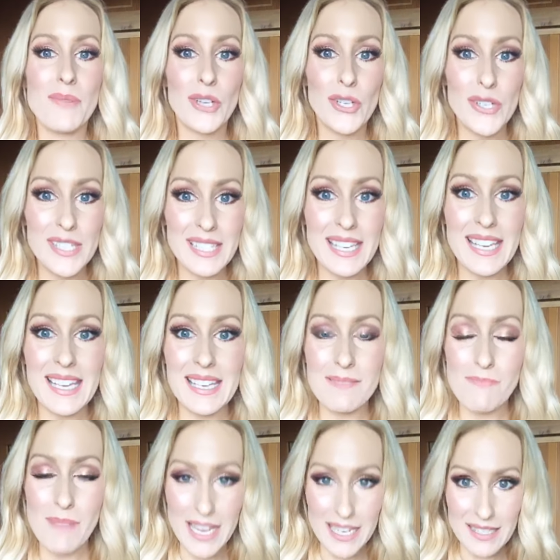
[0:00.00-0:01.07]
because he
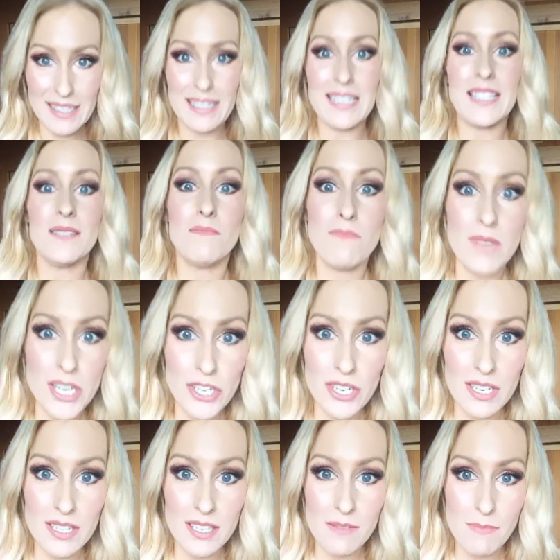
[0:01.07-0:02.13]
makes it his
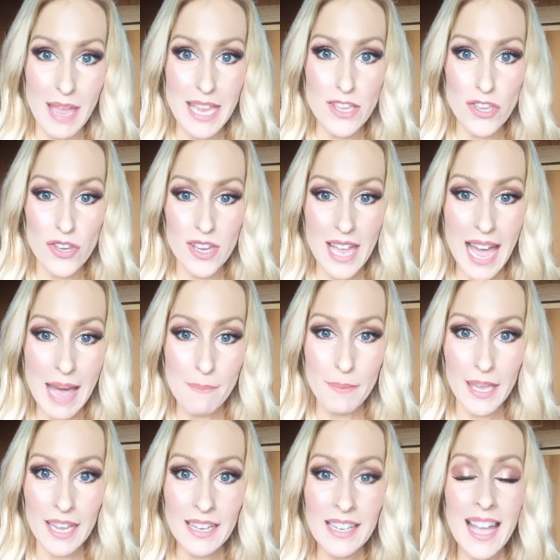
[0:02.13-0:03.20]
mission to make you
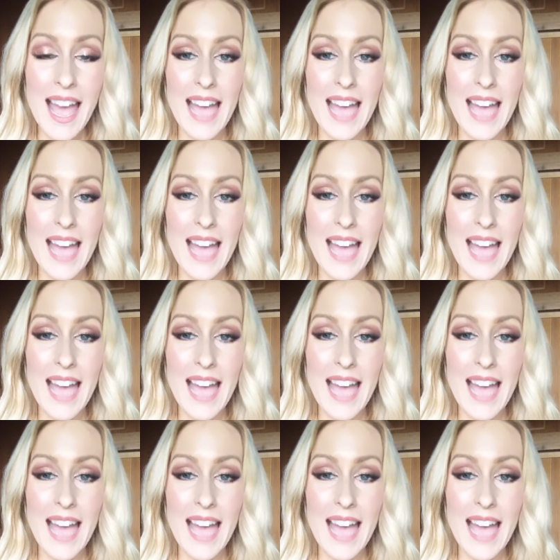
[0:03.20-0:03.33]
happy.